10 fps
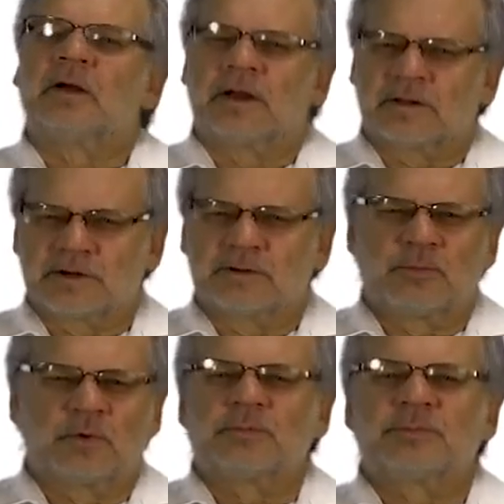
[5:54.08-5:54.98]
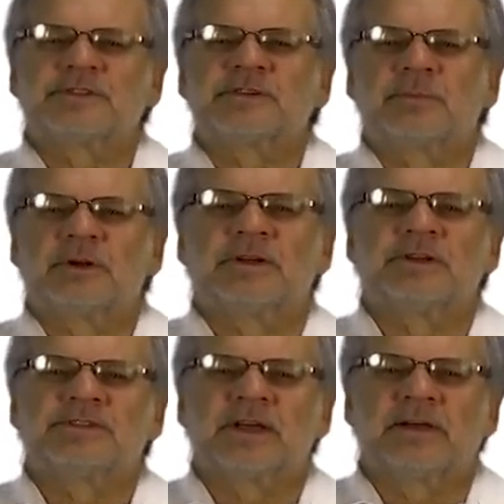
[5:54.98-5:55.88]
another important principle
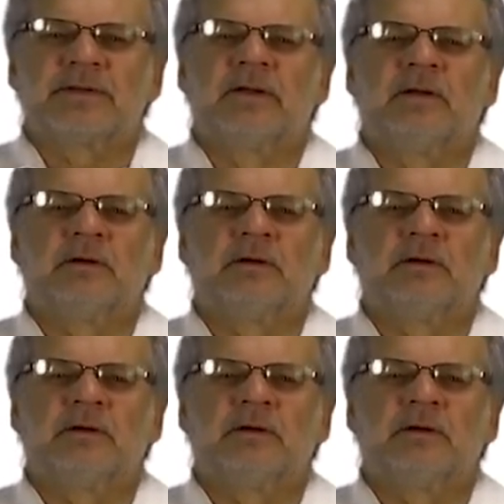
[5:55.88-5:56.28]
is that